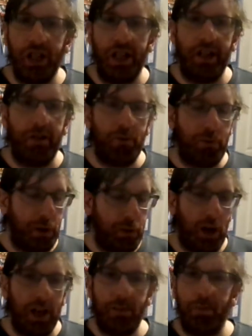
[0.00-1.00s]
it.
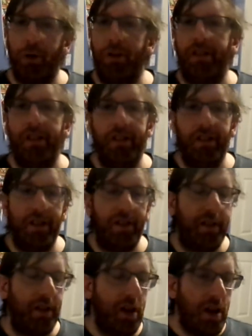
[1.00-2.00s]
Rewatch both
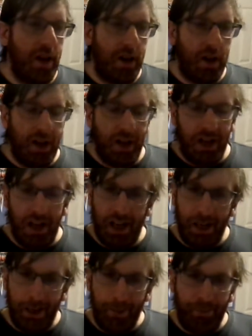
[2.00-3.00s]
seasons,
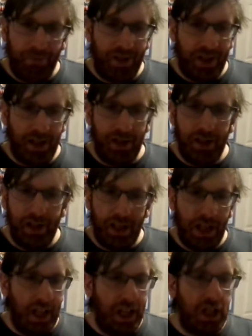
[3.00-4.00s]
um,
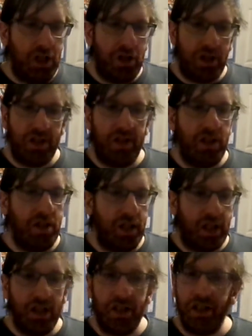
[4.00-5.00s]
and just
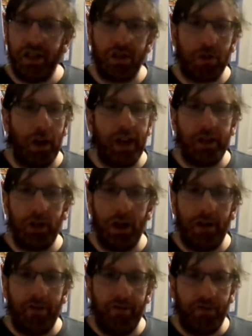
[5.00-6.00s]
because it's a great
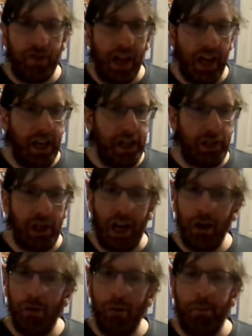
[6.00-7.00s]
show. And
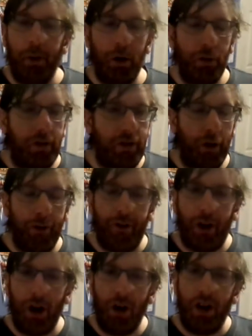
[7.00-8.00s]
Shadow and Bone so
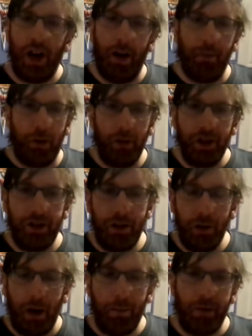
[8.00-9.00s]
far, I'm only
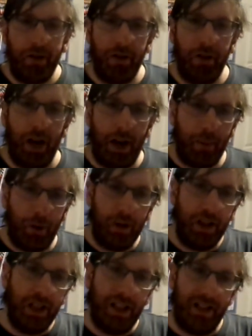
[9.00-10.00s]
two episode. I'm
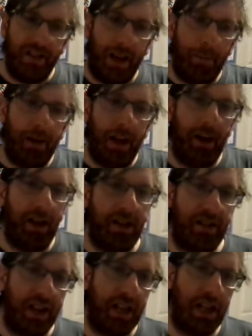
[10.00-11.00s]
only in the second
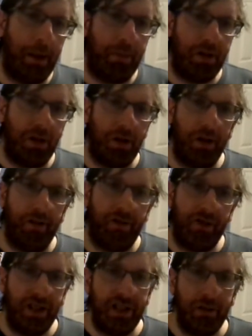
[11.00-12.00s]
episode
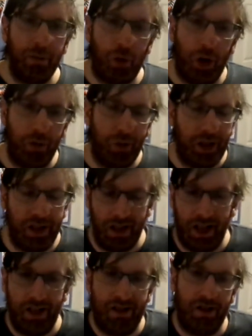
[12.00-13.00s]
of season one, which is
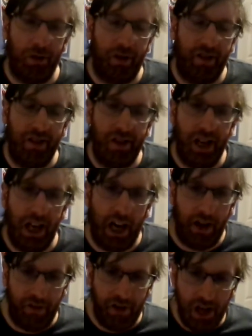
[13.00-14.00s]
the only season they
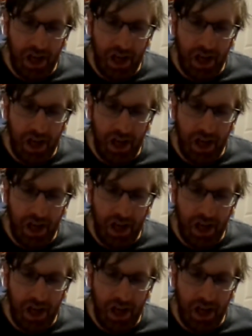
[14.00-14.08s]
have.